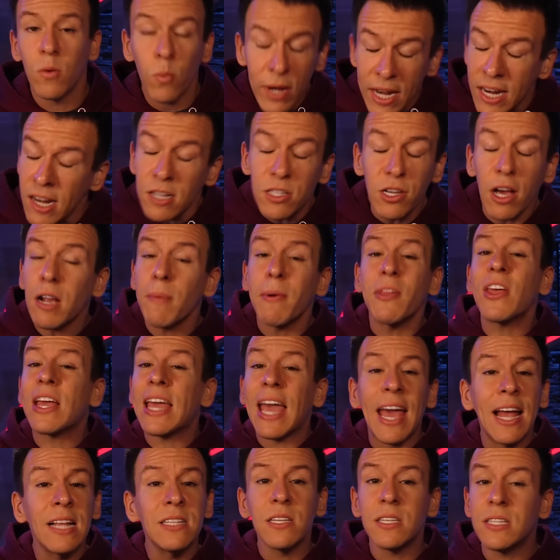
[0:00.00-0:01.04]
We need to talk about the
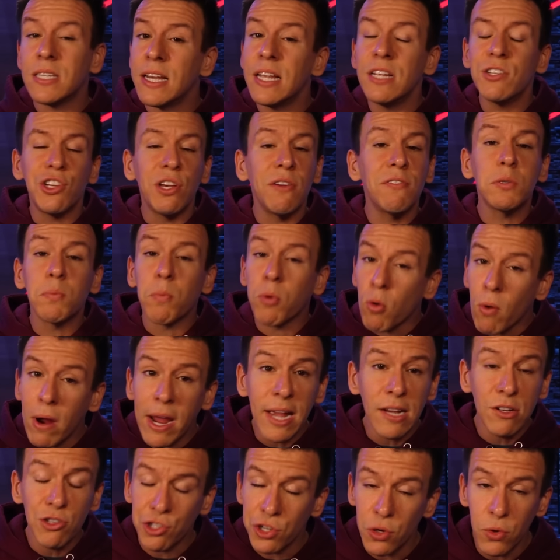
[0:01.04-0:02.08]
Kansas City Chiefs
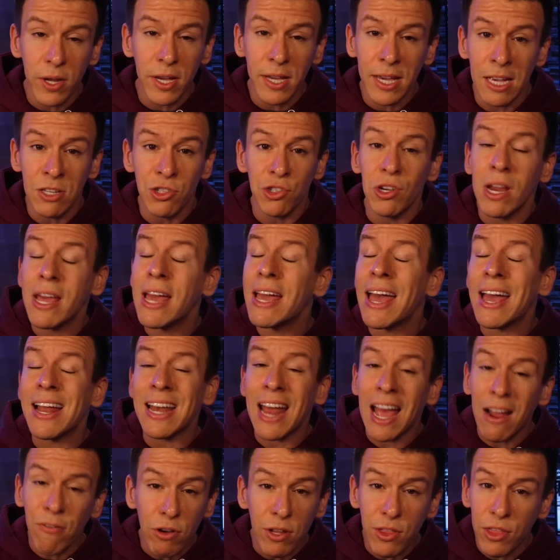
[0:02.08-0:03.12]
parade shooting yesterday
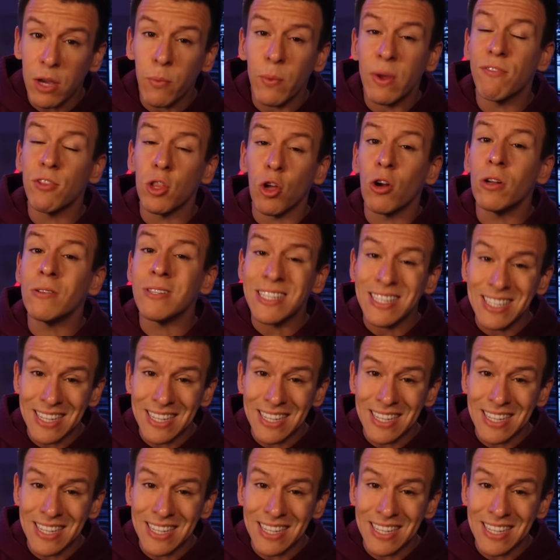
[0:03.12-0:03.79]
and everything we've learned